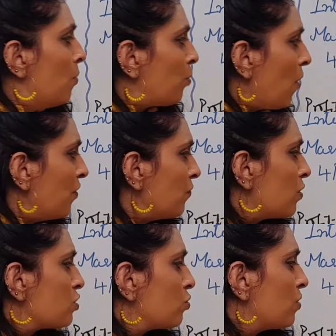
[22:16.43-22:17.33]
Profit
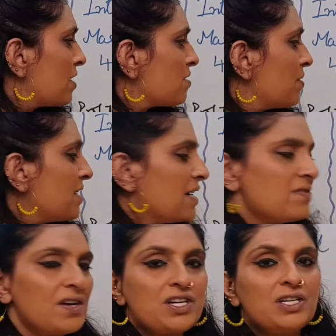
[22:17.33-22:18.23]
was through customer
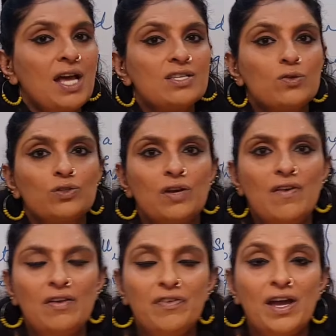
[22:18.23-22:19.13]
satisfaction and social
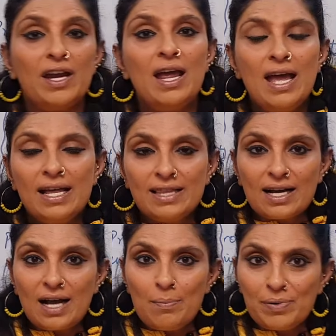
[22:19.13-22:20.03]
welfare. The
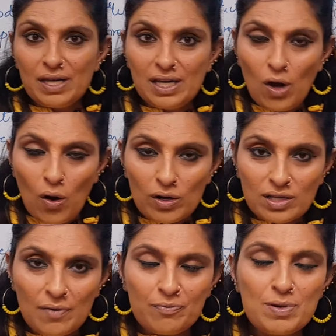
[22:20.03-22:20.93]
company or
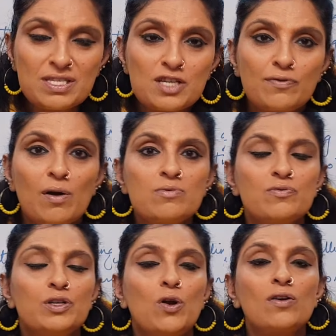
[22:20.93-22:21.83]
the business firms
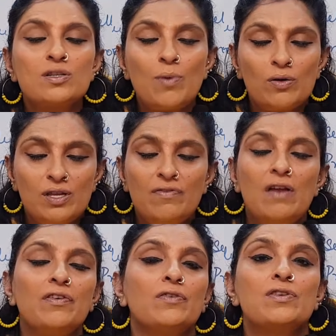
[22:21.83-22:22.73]
which talks about the
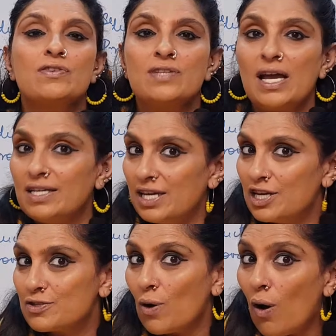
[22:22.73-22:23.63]
welfare of the society
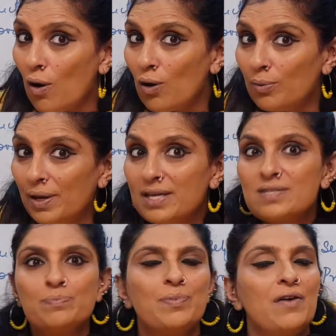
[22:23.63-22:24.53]
is always
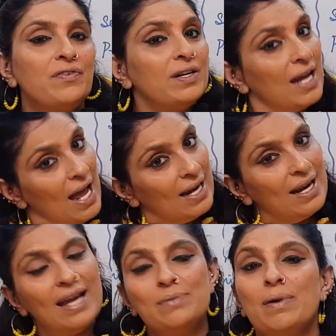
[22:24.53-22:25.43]
preferred and
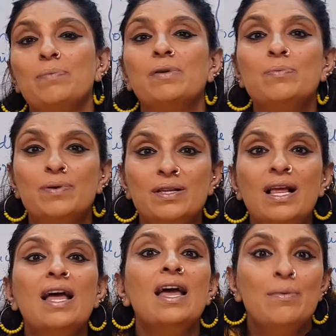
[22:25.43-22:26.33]
liked by people
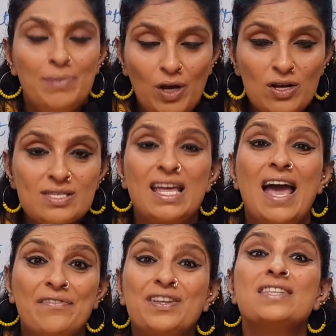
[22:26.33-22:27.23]
because they
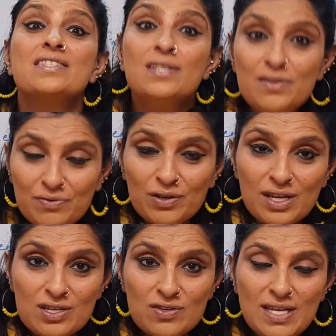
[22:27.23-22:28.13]
have concern for
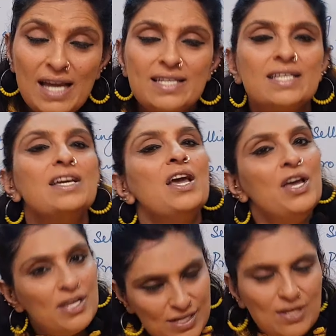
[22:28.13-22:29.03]
the society.
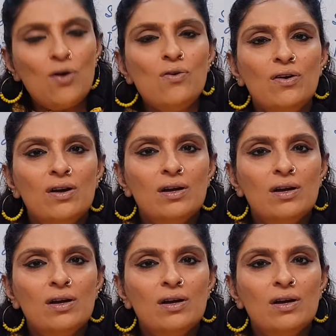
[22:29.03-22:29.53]
So,